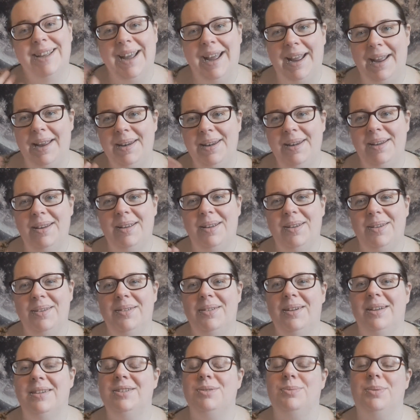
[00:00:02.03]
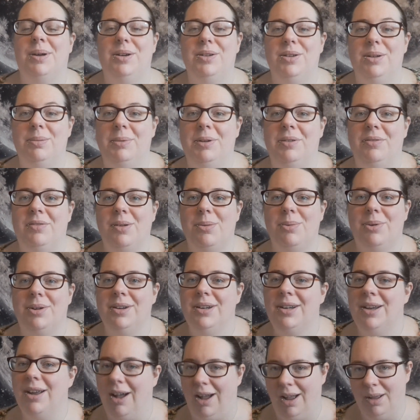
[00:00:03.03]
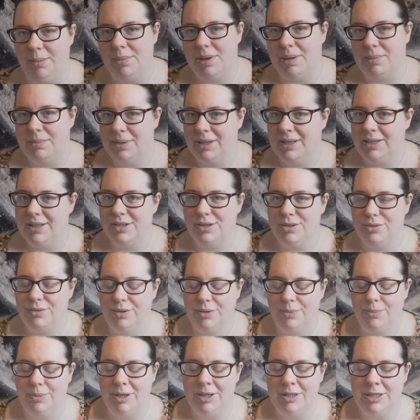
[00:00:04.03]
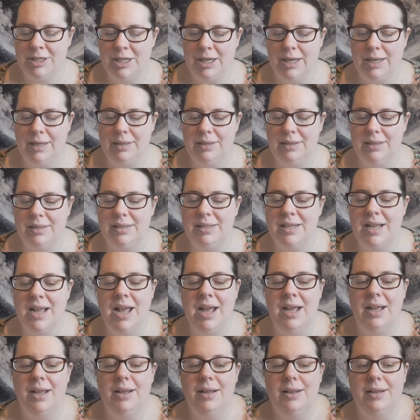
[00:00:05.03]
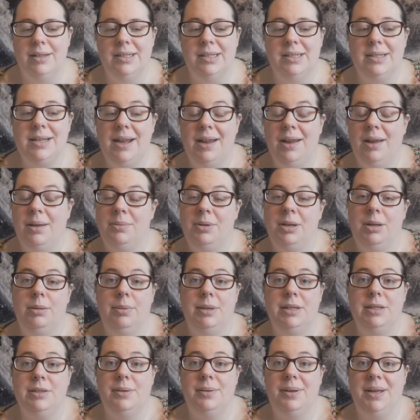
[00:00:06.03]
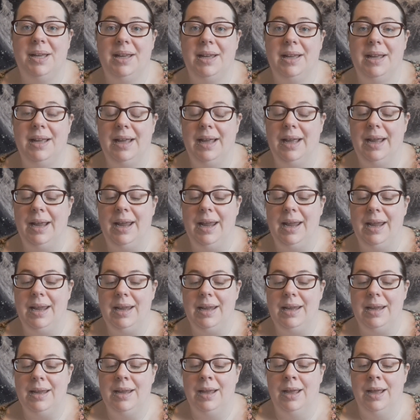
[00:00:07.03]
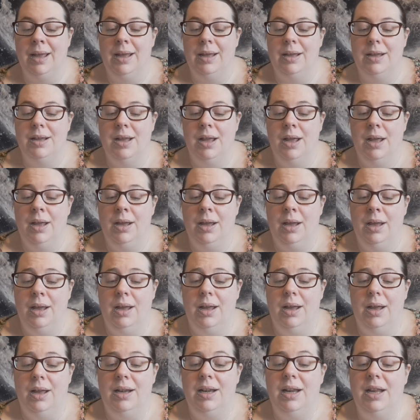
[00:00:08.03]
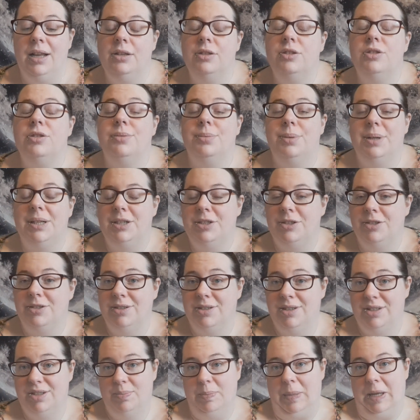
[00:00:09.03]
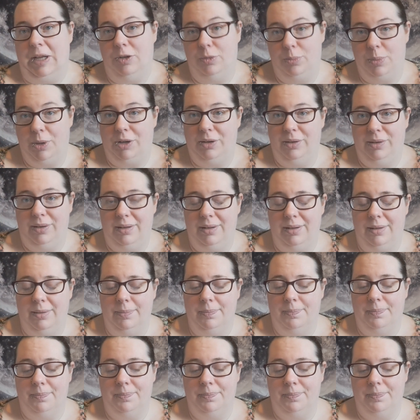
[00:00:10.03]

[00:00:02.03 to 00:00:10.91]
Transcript: Hello and welcome everyone. I'm Amethyst Dream Witch, and today I'm going to be doing an intuition spell bottle.